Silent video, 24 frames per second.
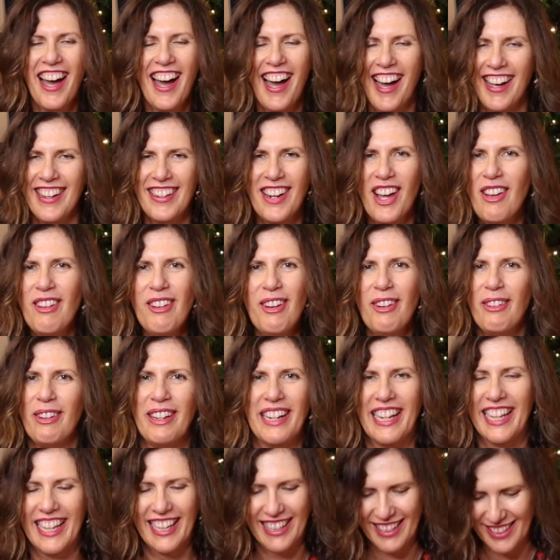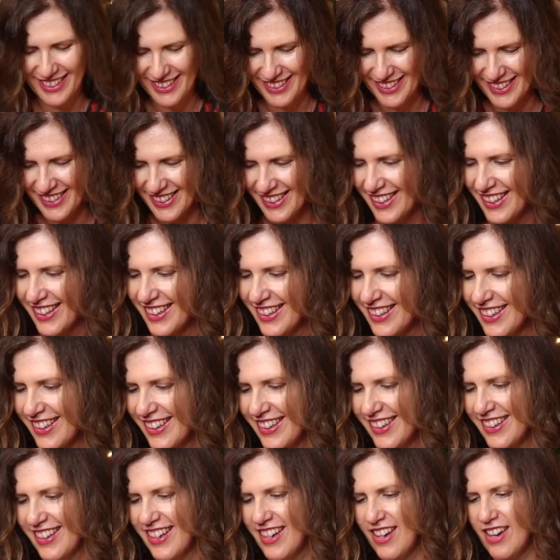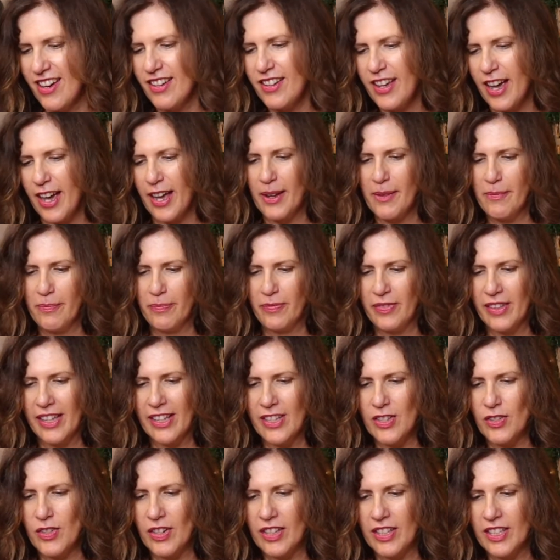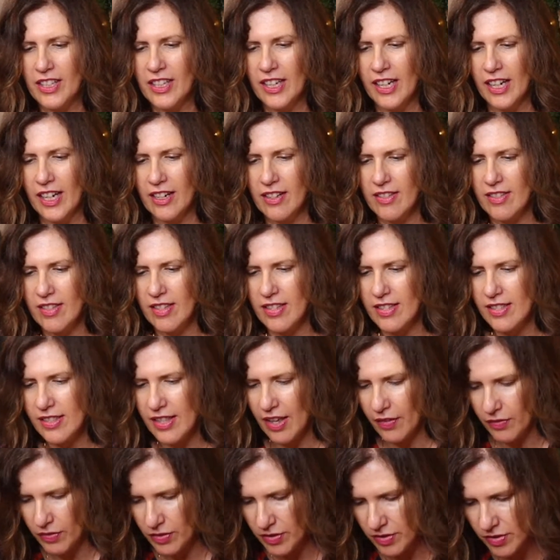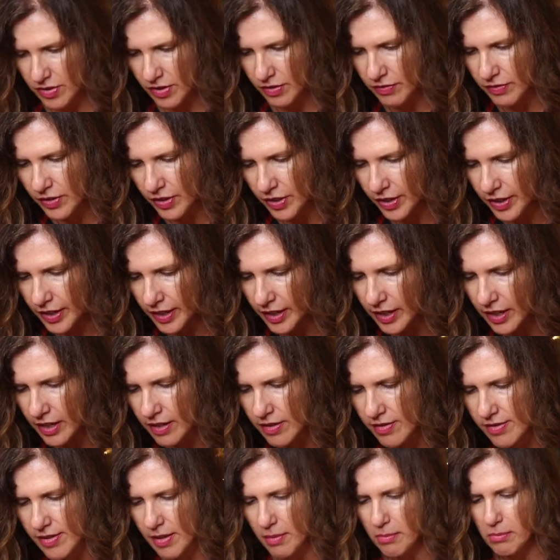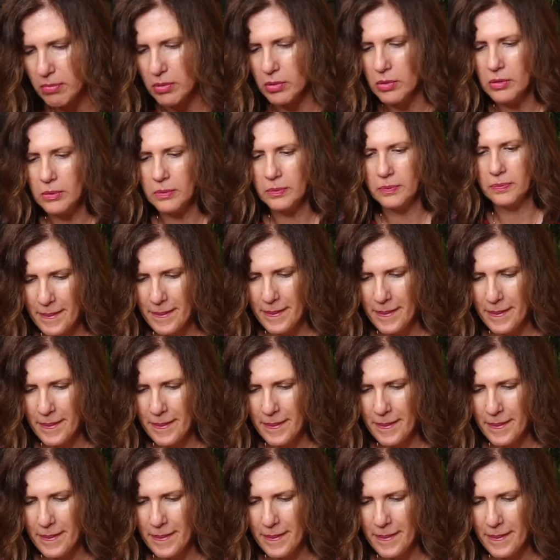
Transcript: I know who it is. Okay, let's read the card. It says, lovers of learning assemble.